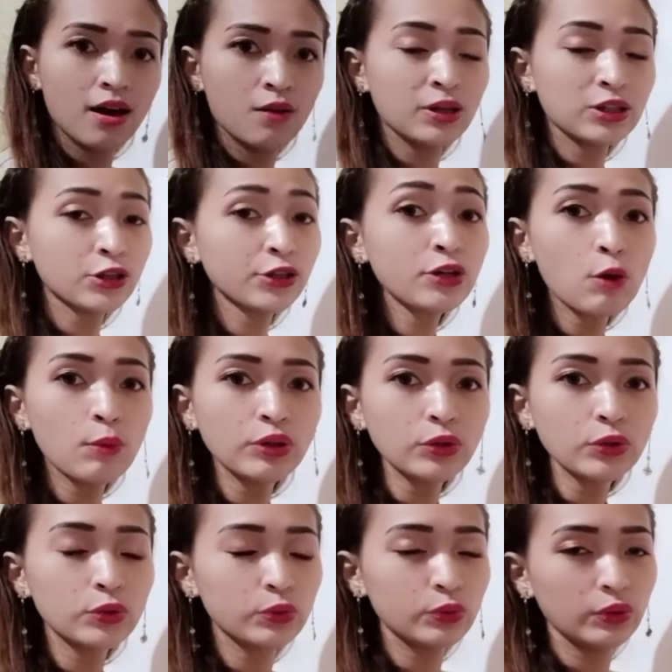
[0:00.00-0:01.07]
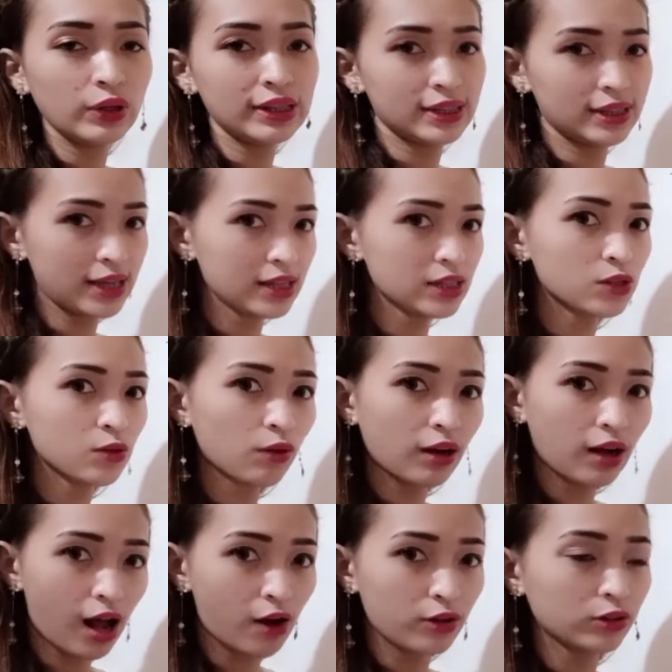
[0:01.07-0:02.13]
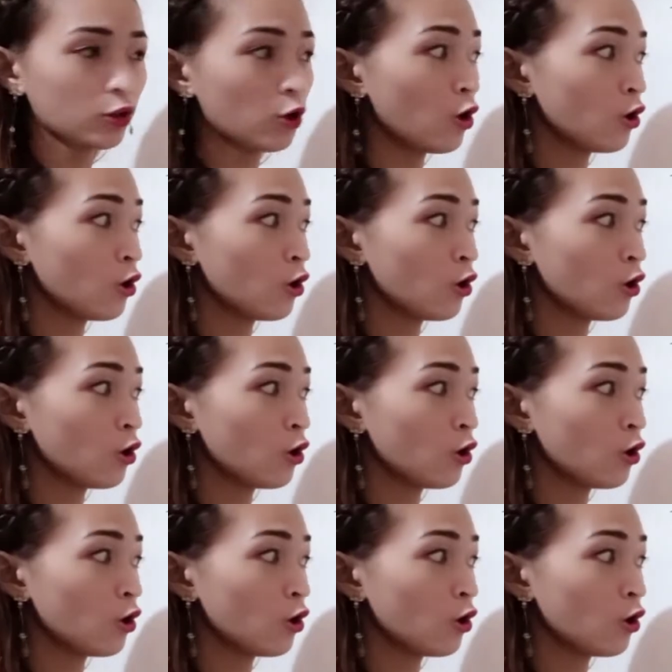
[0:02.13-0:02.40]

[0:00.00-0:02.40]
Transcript: what you're going to do is just to count